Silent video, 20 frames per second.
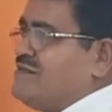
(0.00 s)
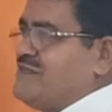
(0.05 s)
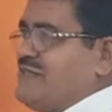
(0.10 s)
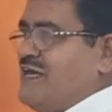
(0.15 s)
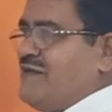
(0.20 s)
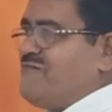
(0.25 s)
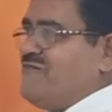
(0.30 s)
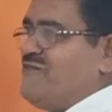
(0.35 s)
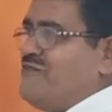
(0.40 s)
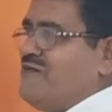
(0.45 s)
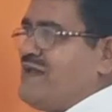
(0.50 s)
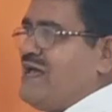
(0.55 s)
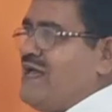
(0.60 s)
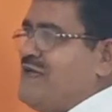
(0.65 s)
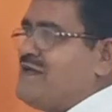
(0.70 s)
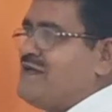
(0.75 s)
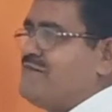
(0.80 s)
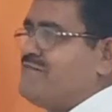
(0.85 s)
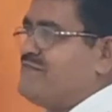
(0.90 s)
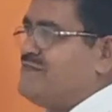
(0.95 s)
Therefore,
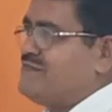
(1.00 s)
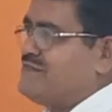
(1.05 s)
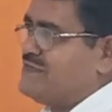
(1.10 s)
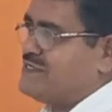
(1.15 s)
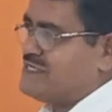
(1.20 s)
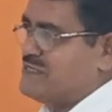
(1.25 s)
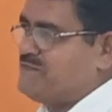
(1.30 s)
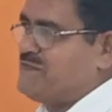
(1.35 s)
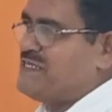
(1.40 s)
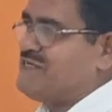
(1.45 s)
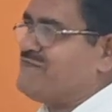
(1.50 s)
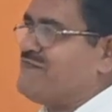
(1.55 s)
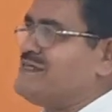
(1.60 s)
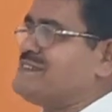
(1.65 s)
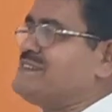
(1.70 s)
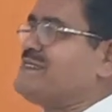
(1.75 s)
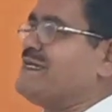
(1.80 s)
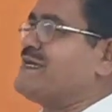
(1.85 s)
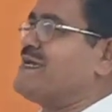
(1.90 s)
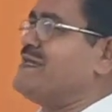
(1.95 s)
I repeat
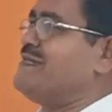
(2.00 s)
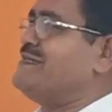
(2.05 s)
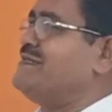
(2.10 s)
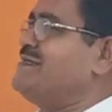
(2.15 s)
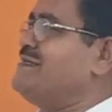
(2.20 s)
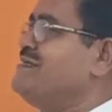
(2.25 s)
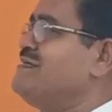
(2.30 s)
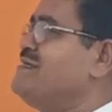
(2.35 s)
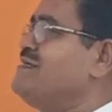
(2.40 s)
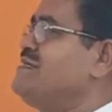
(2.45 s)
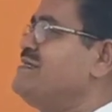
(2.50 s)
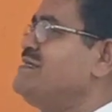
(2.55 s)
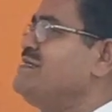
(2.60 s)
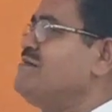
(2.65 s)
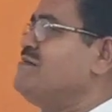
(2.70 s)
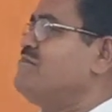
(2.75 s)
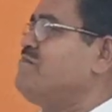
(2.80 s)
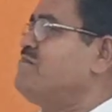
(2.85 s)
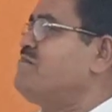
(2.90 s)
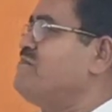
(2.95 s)
once again.
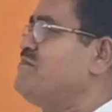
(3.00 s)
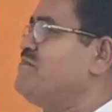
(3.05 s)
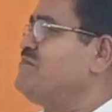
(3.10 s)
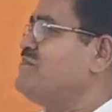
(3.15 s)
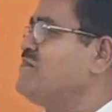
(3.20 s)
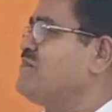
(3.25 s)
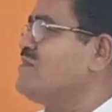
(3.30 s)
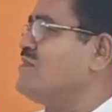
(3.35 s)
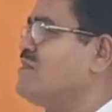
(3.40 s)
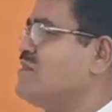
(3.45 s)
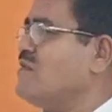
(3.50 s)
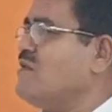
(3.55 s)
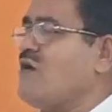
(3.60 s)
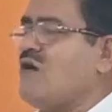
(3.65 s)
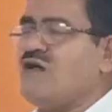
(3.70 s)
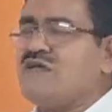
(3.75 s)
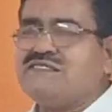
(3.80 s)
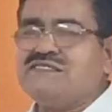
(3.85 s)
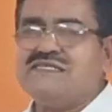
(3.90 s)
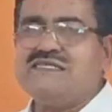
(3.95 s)

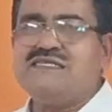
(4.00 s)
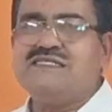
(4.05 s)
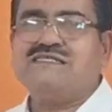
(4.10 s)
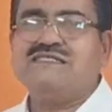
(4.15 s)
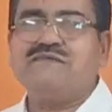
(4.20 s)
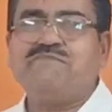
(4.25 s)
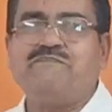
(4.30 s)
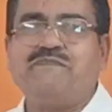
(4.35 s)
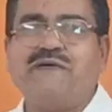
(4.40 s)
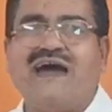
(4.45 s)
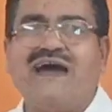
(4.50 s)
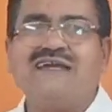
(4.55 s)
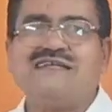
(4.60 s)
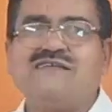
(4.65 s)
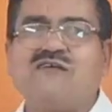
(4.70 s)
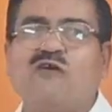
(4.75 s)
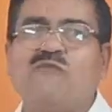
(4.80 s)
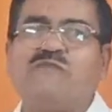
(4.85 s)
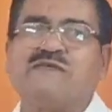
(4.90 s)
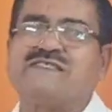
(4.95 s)
Clause is the
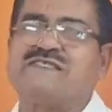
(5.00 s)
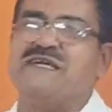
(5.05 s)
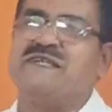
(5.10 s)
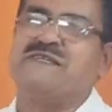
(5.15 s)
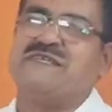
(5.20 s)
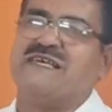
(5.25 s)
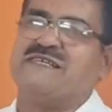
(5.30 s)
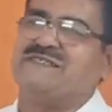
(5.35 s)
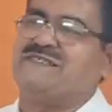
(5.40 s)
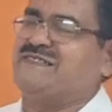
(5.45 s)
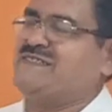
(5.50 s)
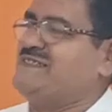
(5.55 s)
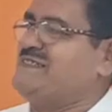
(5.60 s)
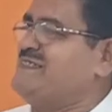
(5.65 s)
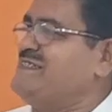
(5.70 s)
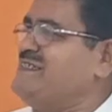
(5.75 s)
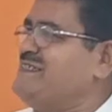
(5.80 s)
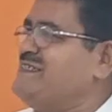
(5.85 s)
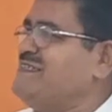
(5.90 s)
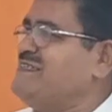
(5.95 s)
part of a sentence.
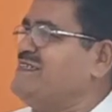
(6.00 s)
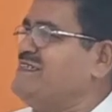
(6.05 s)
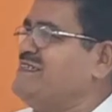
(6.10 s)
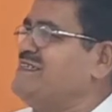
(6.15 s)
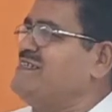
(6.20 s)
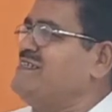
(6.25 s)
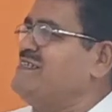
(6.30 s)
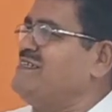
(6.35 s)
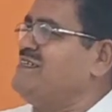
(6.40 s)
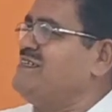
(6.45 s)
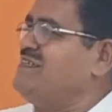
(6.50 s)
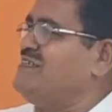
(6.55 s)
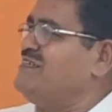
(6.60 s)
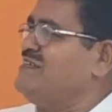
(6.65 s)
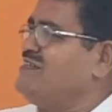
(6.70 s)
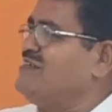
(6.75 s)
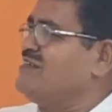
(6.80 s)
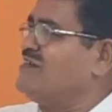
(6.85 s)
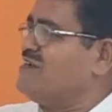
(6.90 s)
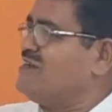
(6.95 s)

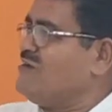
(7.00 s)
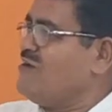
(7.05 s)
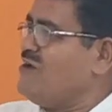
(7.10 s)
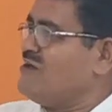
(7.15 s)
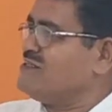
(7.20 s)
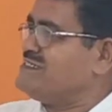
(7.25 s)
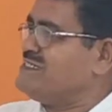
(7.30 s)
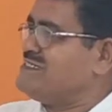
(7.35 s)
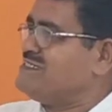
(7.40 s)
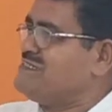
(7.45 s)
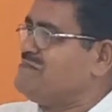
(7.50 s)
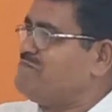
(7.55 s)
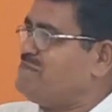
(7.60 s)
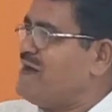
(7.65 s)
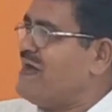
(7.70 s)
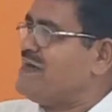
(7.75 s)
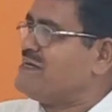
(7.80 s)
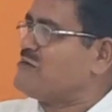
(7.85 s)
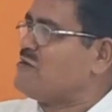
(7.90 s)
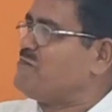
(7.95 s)
Clause is the
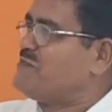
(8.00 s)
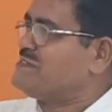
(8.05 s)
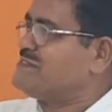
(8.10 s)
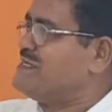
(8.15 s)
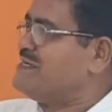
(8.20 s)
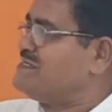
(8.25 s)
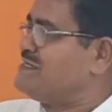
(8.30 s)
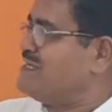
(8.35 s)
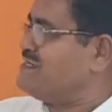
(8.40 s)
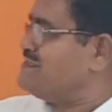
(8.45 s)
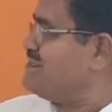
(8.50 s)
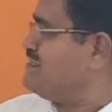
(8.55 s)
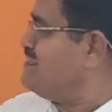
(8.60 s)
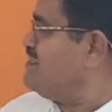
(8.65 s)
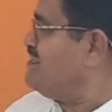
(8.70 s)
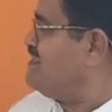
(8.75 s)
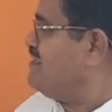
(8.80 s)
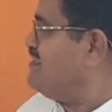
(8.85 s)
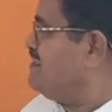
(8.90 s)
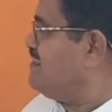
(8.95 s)
part of a sentence.
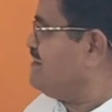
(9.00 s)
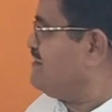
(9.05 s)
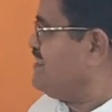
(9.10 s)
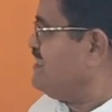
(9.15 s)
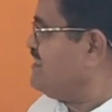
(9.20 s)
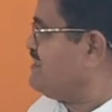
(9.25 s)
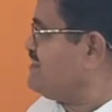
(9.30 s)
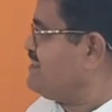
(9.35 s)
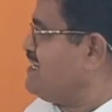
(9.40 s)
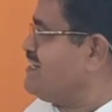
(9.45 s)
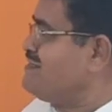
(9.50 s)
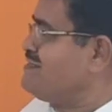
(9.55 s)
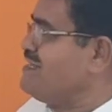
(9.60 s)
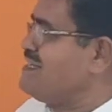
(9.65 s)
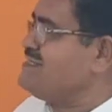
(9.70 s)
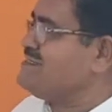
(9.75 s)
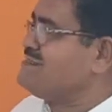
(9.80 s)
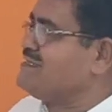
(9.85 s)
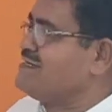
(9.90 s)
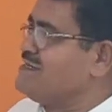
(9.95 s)
This
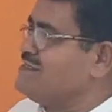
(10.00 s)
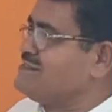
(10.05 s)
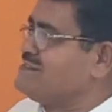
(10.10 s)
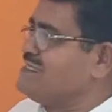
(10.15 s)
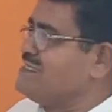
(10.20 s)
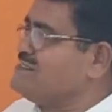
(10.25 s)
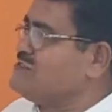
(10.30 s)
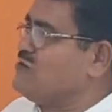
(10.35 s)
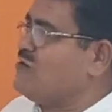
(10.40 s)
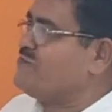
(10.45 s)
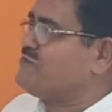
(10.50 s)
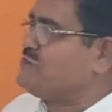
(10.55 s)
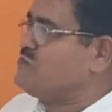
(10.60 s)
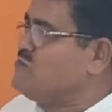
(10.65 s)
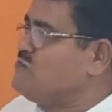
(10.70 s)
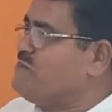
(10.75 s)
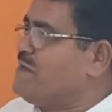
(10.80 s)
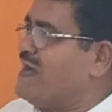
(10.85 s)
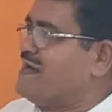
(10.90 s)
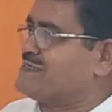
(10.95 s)
sentence consists of
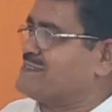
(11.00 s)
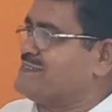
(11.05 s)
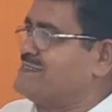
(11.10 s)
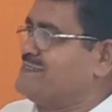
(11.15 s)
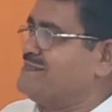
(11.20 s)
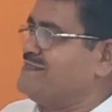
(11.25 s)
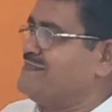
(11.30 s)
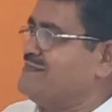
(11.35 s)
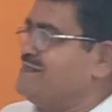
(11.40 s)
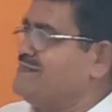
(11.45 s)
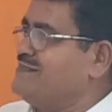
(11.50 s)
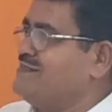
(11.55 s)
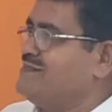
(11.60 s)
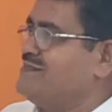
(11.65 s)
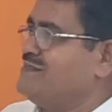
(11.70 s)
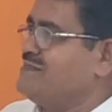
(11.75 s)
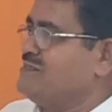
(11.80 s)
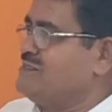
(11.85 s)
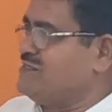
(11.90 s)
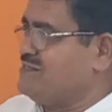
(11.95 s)
two parts.
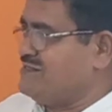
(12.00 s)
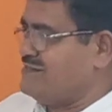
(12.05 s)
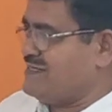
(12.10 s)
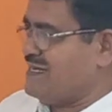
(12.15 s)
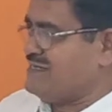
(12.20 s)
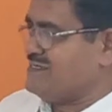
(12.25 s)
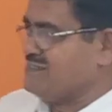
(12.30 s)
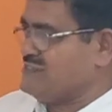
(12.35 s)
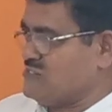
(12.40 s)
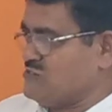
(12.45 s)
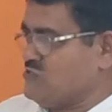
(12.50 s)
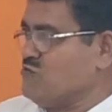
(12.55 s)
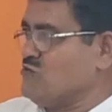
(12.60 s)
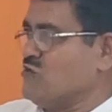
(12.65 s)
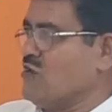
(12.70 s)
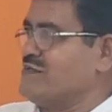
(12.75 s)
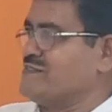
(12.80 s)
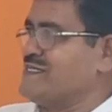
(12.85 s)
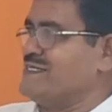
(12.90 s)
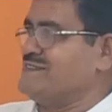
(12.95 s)
That is two
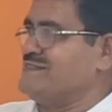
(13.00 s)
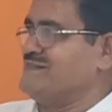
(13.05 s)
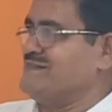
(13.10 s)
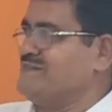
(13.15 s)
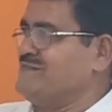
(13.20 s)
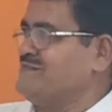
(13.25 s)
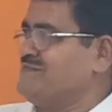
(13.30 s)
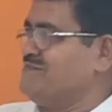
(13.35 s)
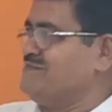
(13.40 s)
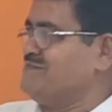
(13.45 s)
clauses.